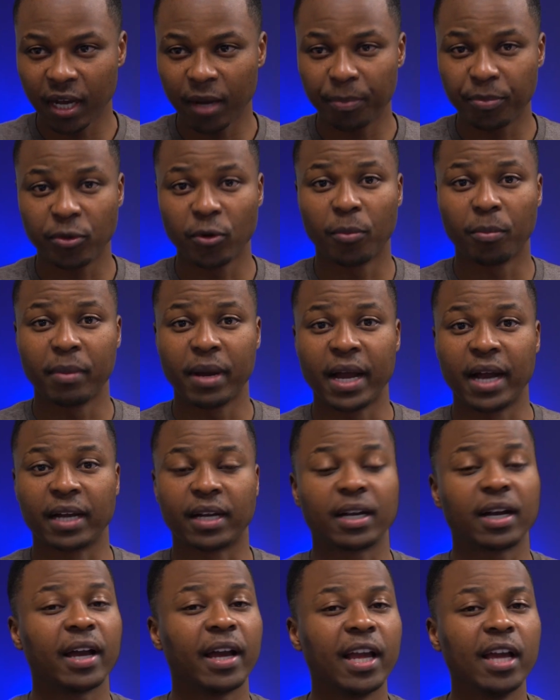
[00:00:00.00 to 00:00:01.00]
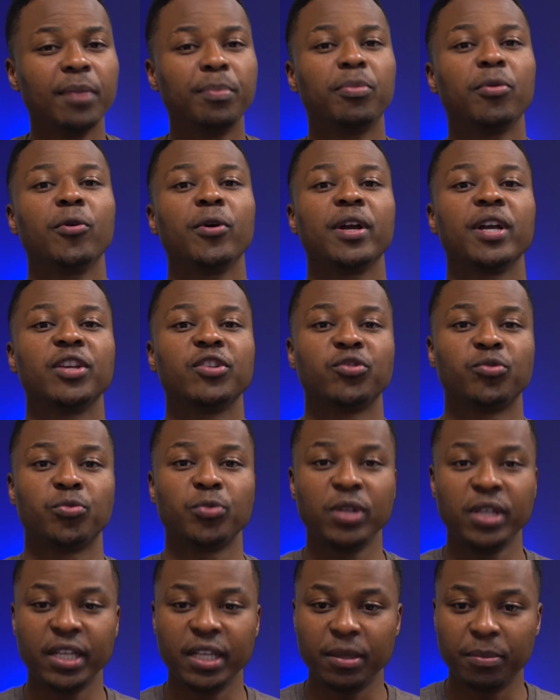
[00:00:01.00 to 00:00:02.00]
up your Mac, Apple has
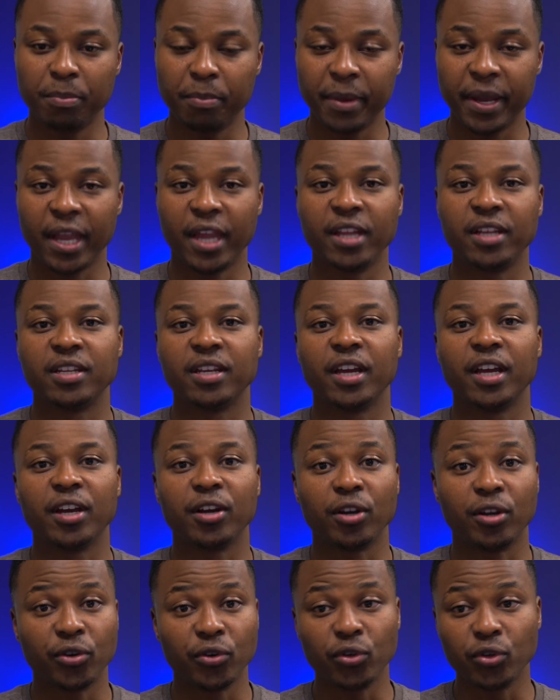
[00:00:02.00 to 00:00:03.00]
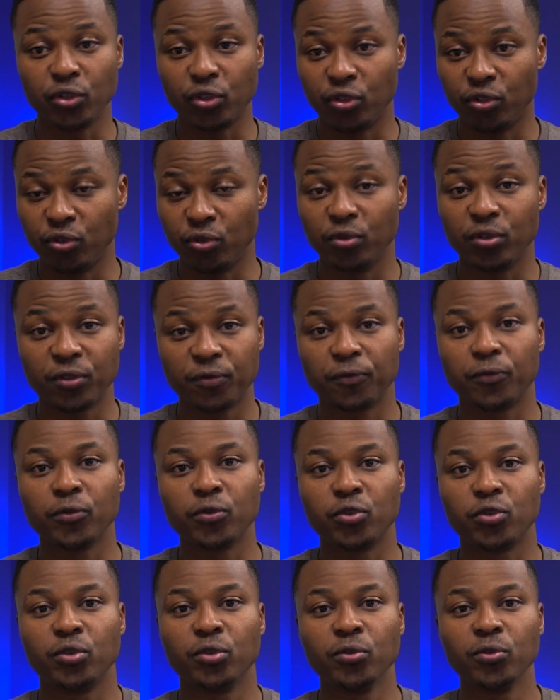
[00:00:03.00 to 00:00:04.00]
really made a good useful
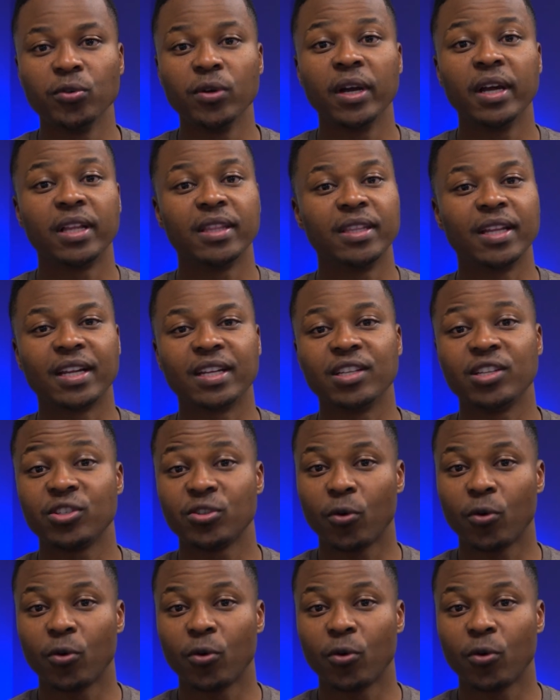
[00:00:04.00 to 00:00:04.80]
tool that is